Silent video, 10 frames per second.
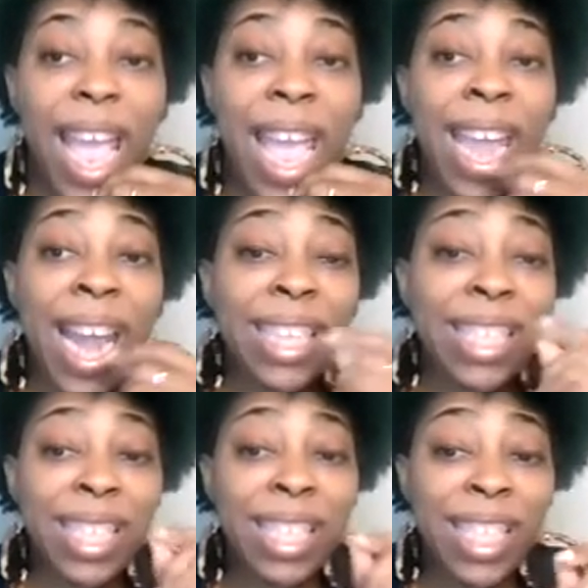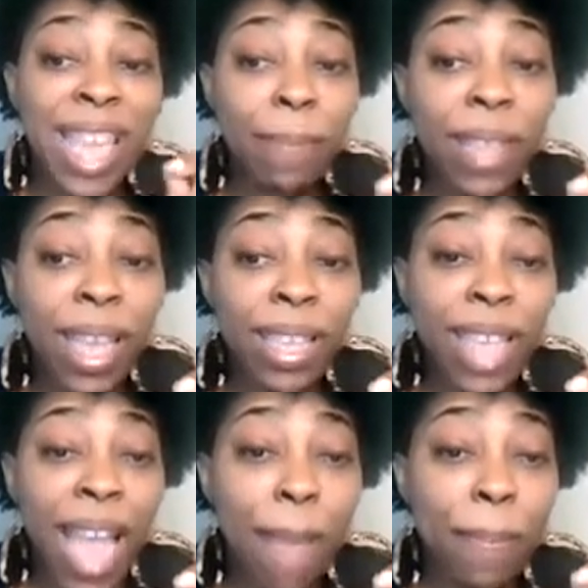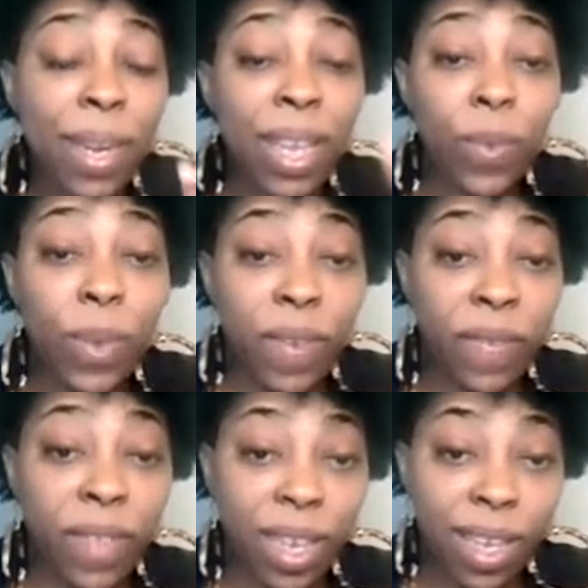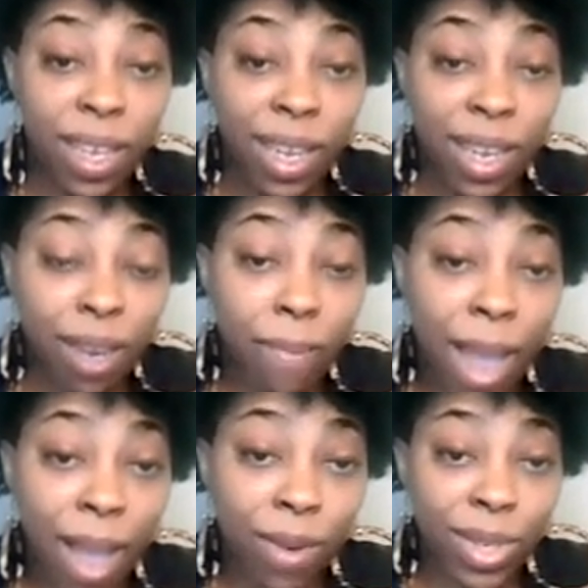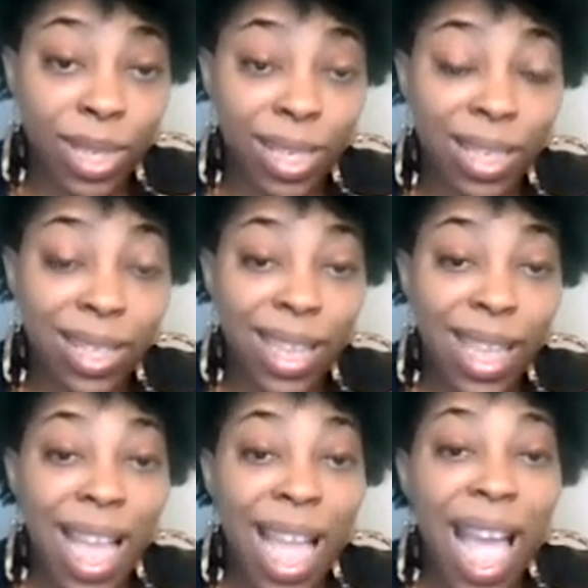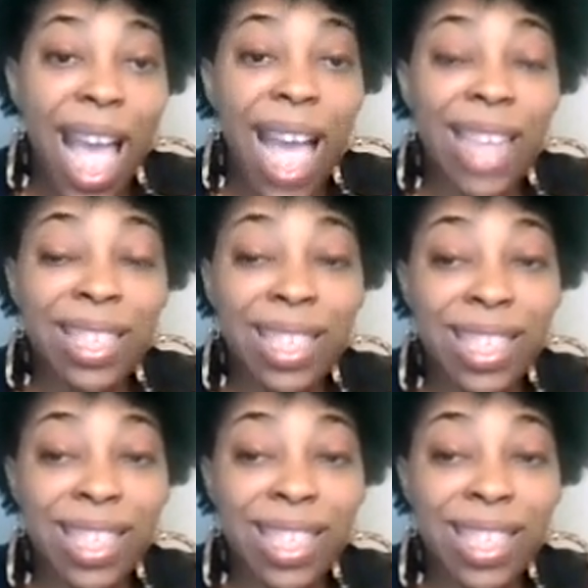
And I see the same things happening with Clubhouse. I see the